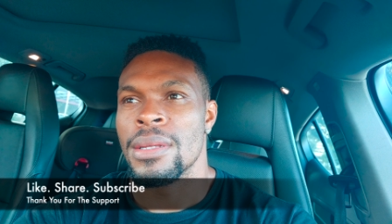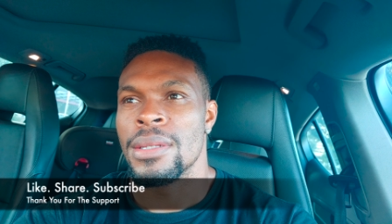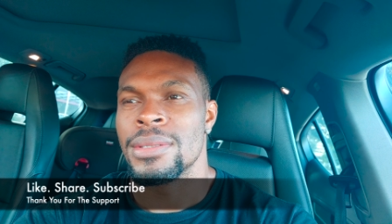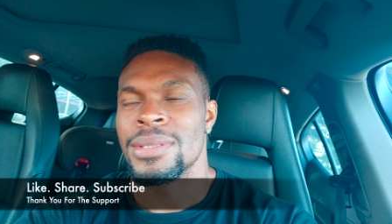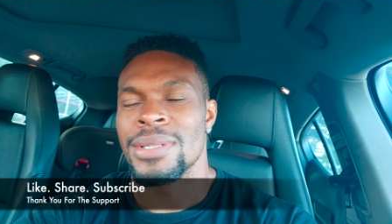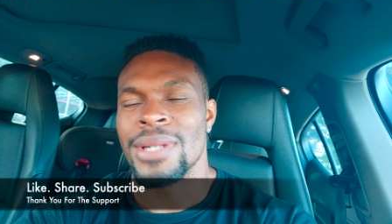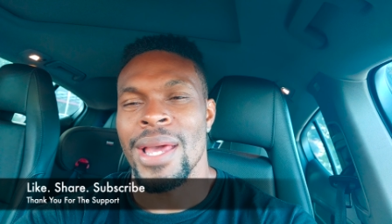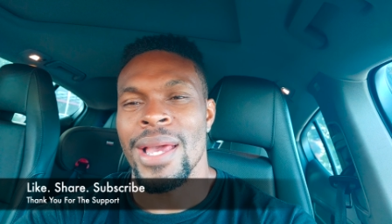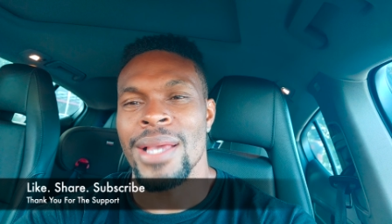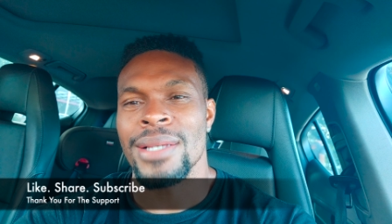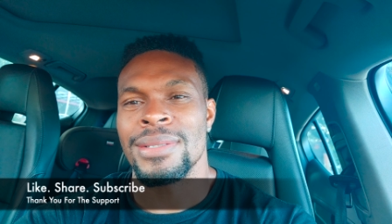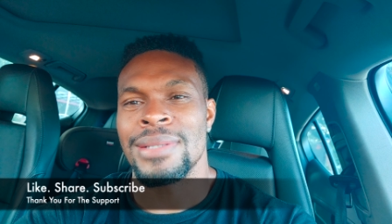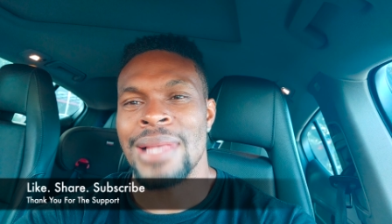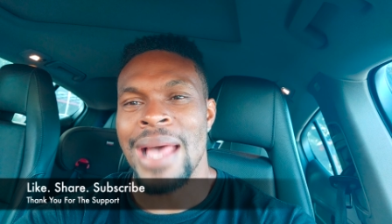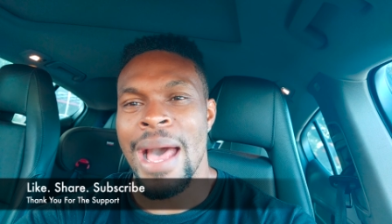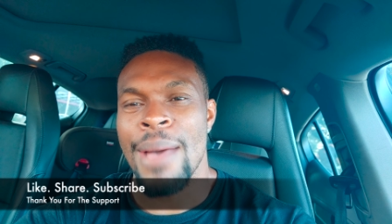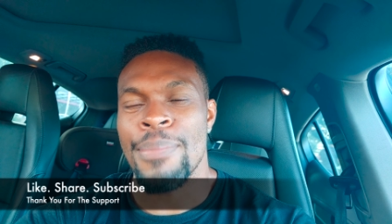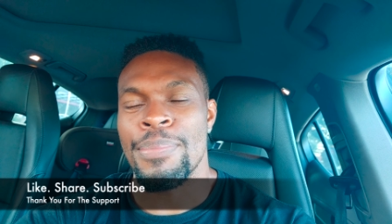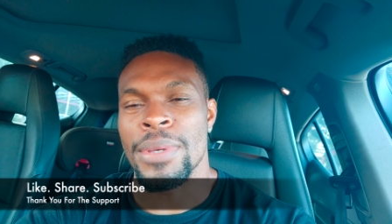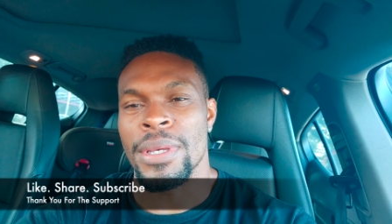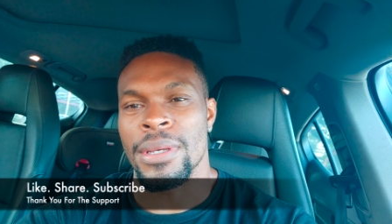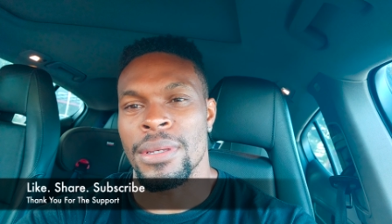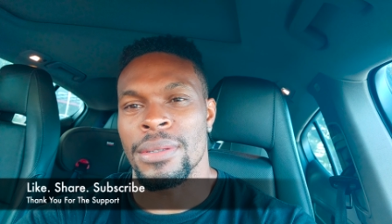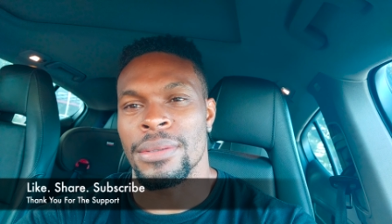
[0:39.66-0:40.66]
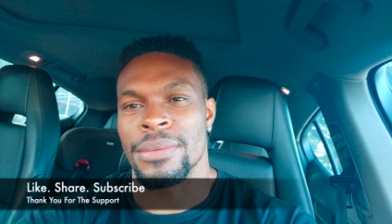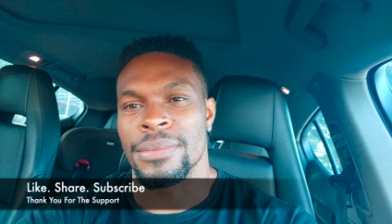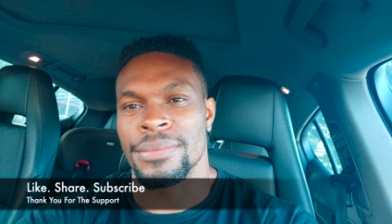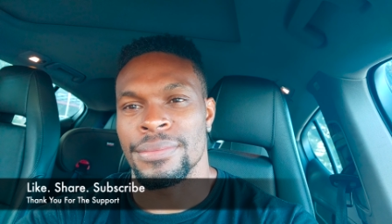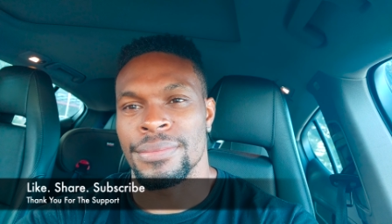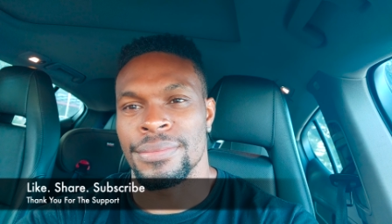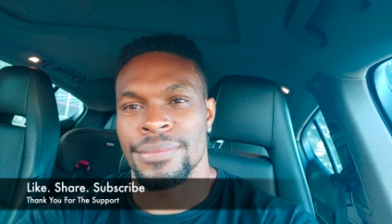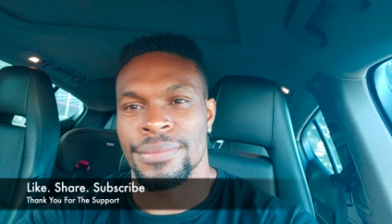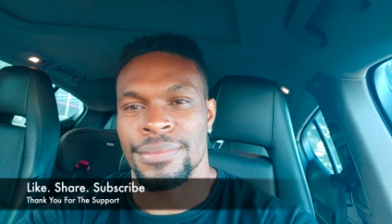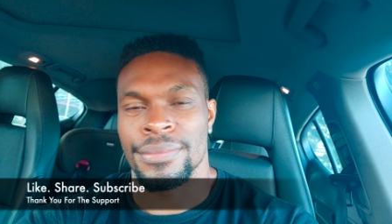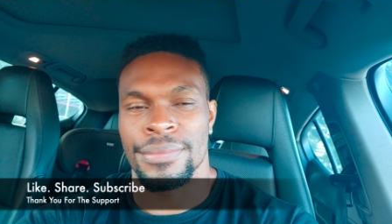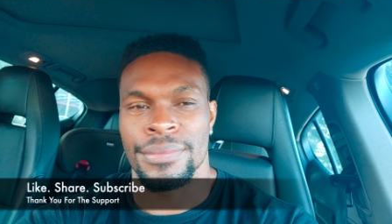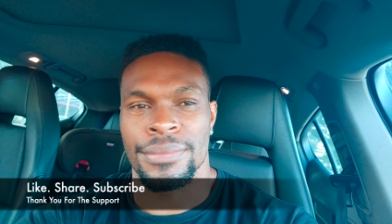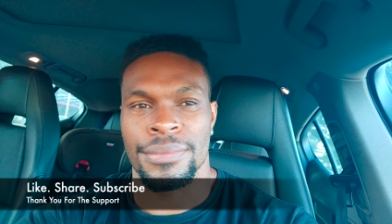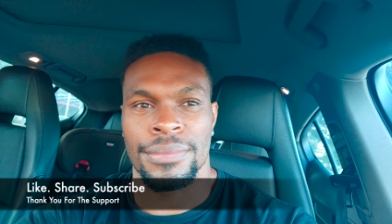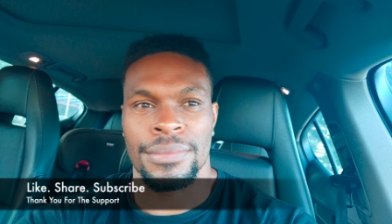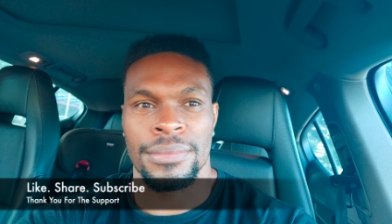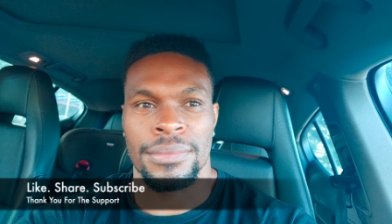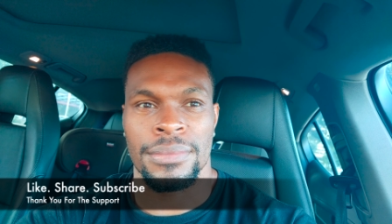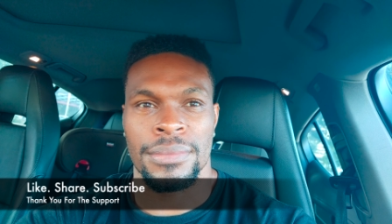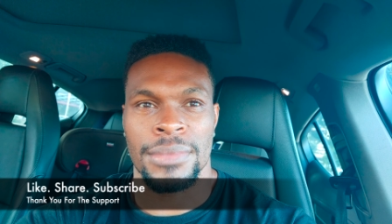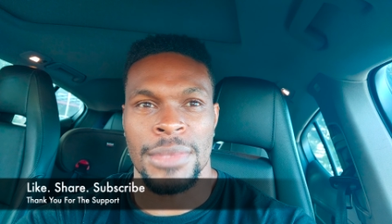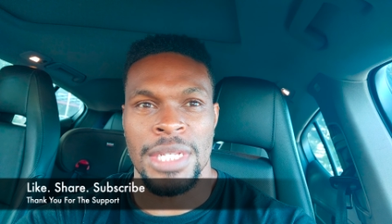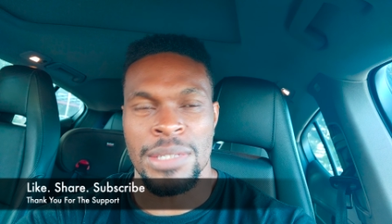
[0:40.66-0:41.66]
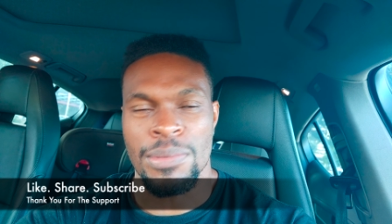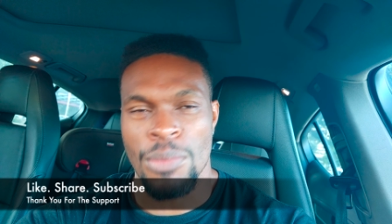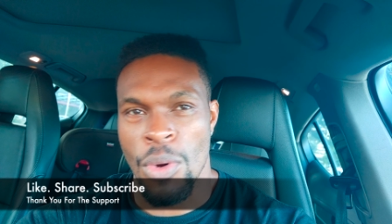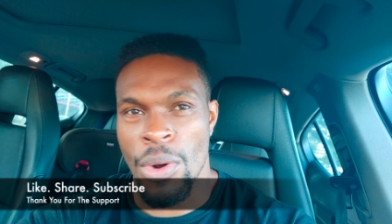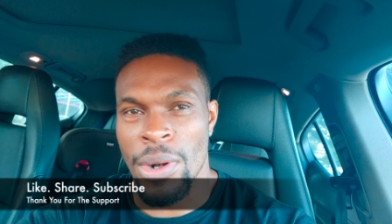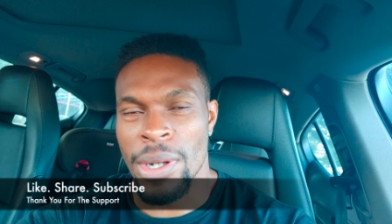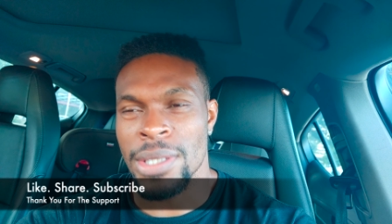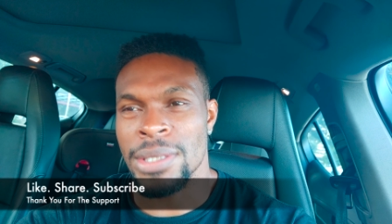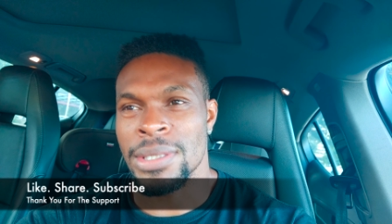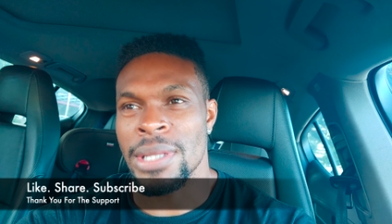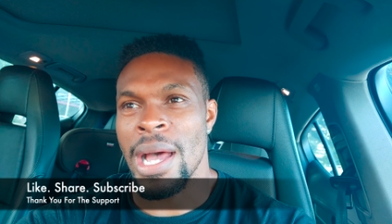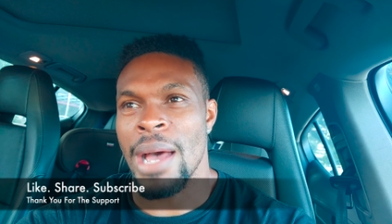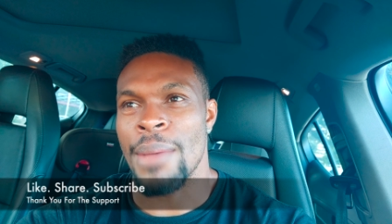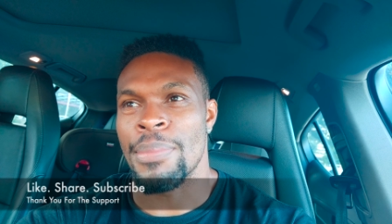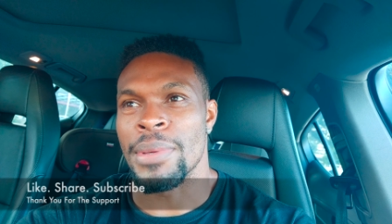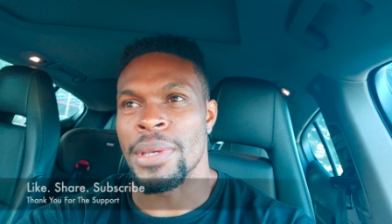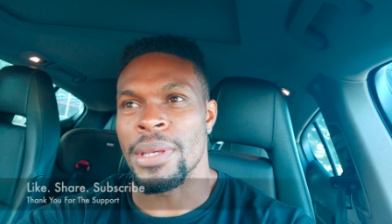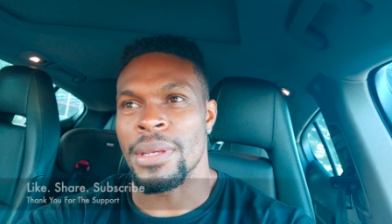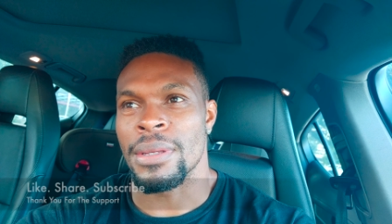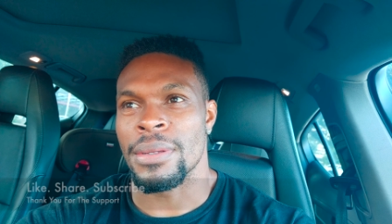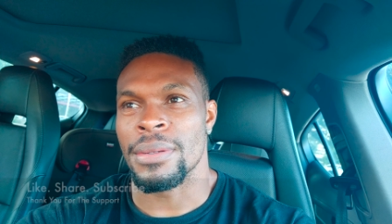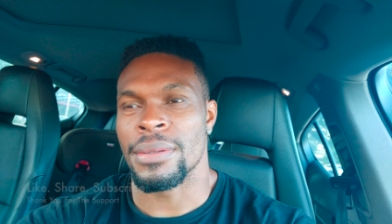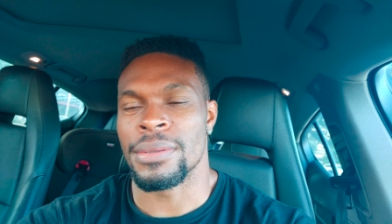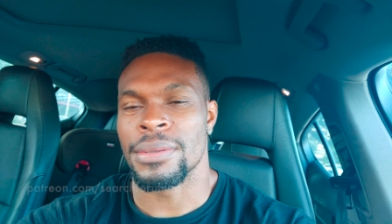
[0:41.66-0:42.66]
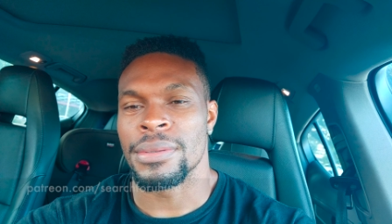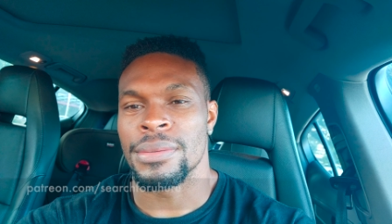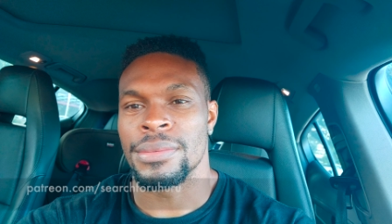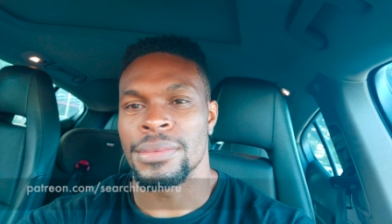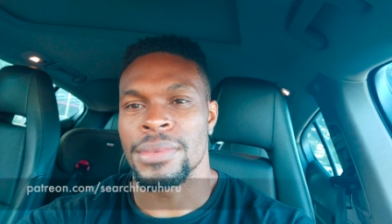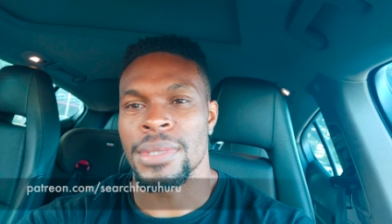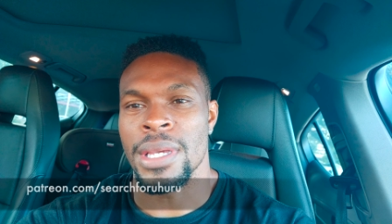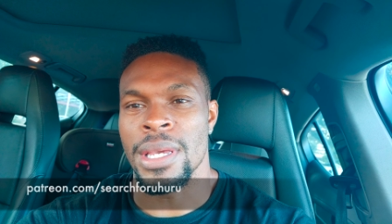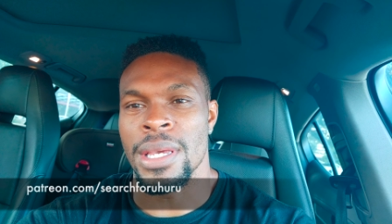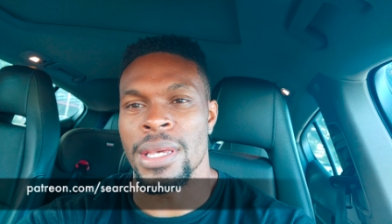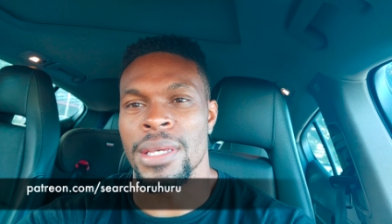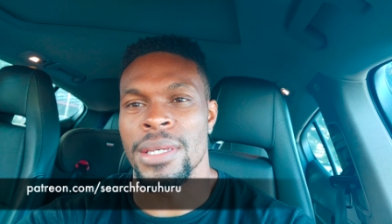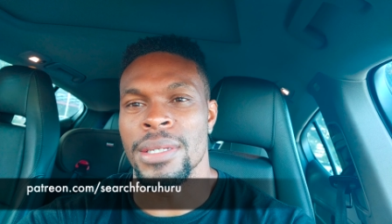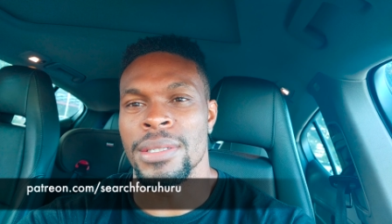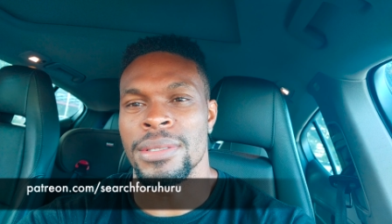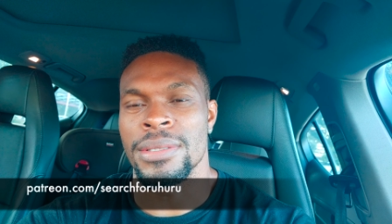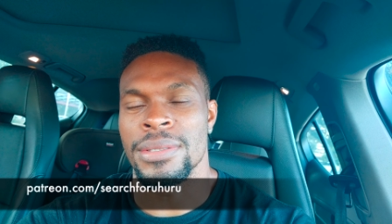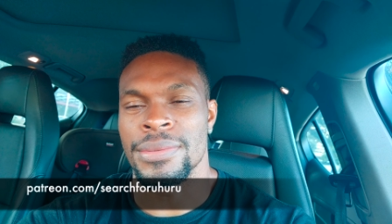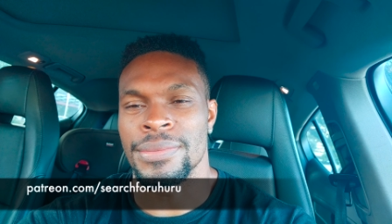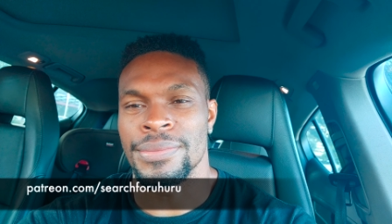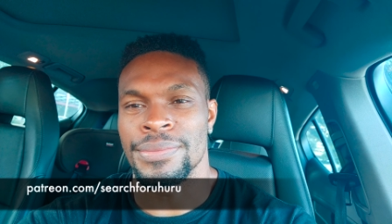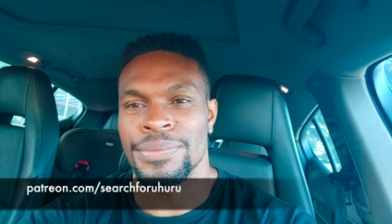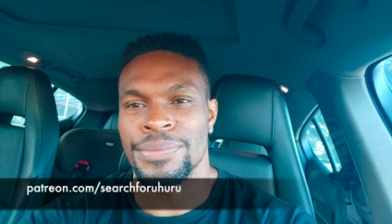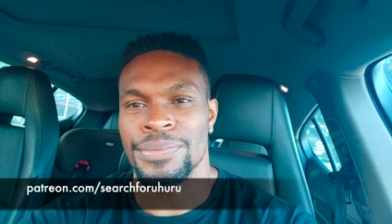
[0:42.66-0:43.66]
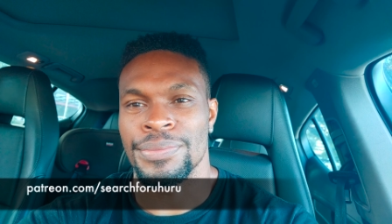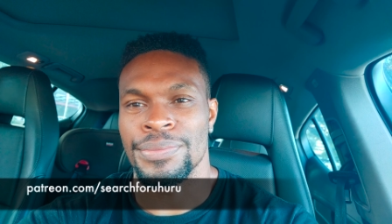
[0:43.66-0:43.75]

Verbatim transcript: Today's topic, this morning's topic, is